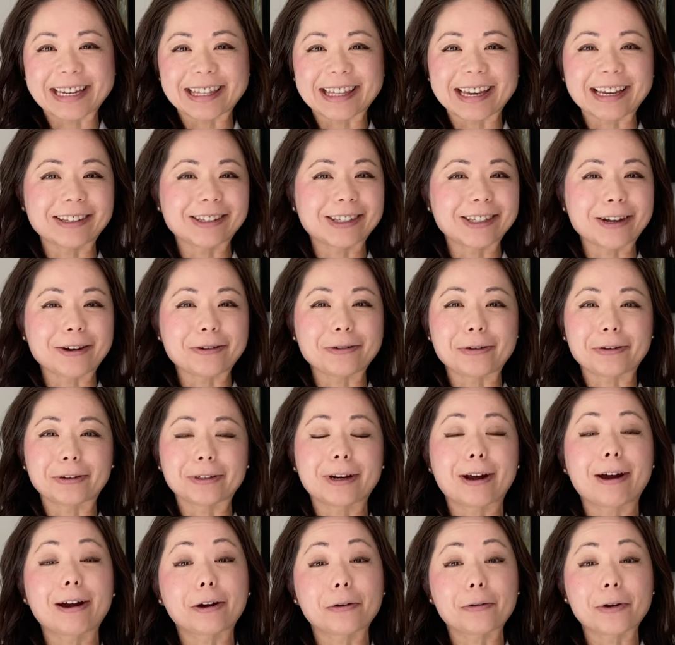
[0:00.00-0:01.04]
And so you're
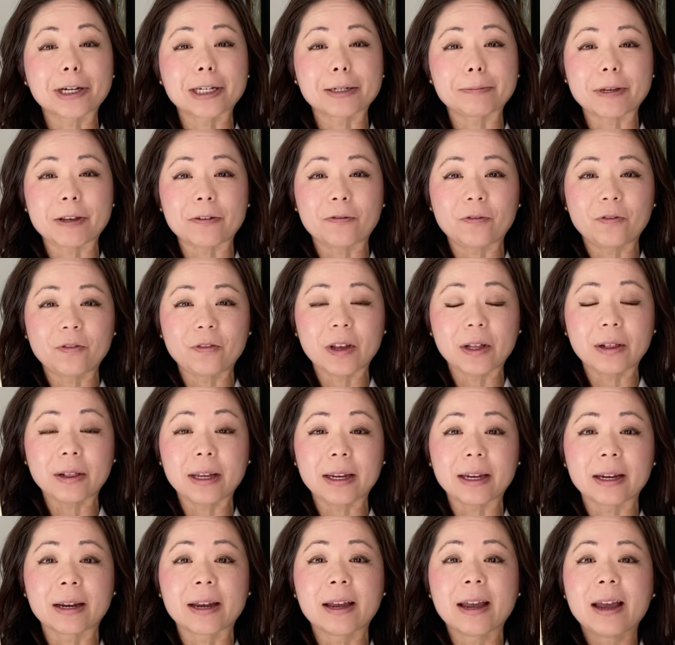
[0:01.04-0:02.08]
not going to be
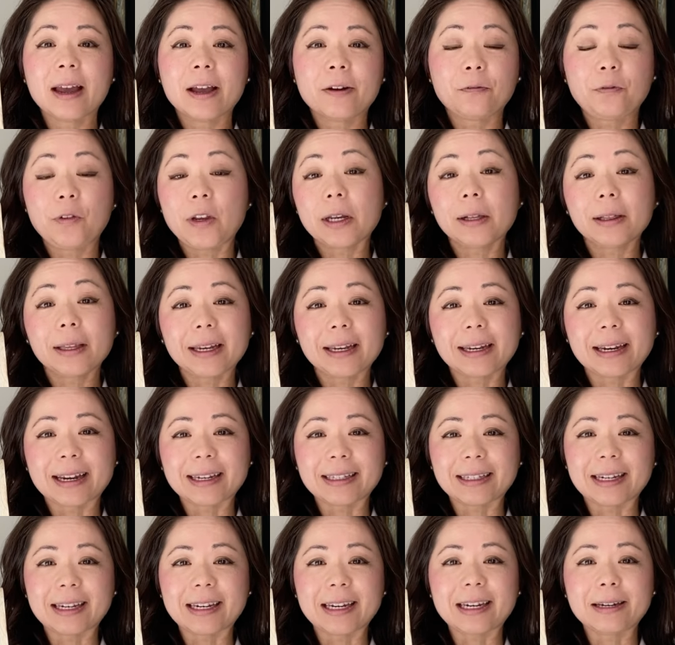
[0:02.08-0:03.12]
feeling
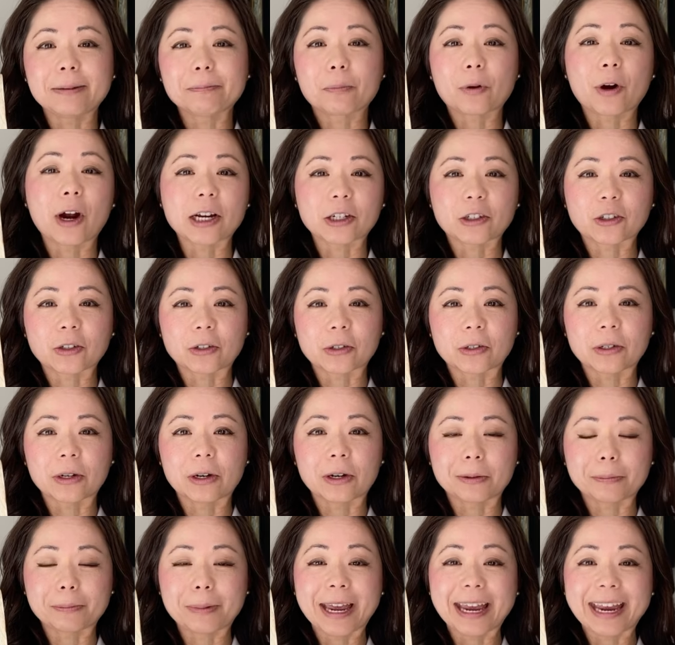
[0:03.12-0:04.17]
any pressure
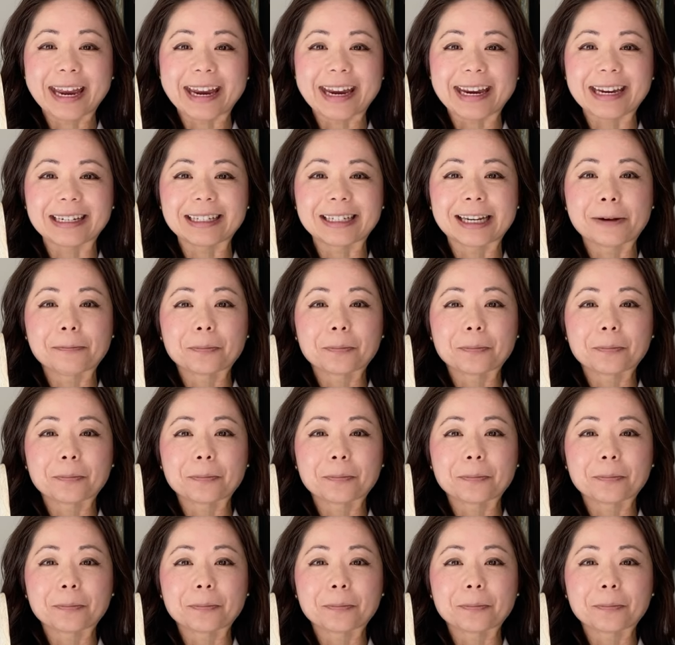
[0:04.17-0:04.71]
or pain.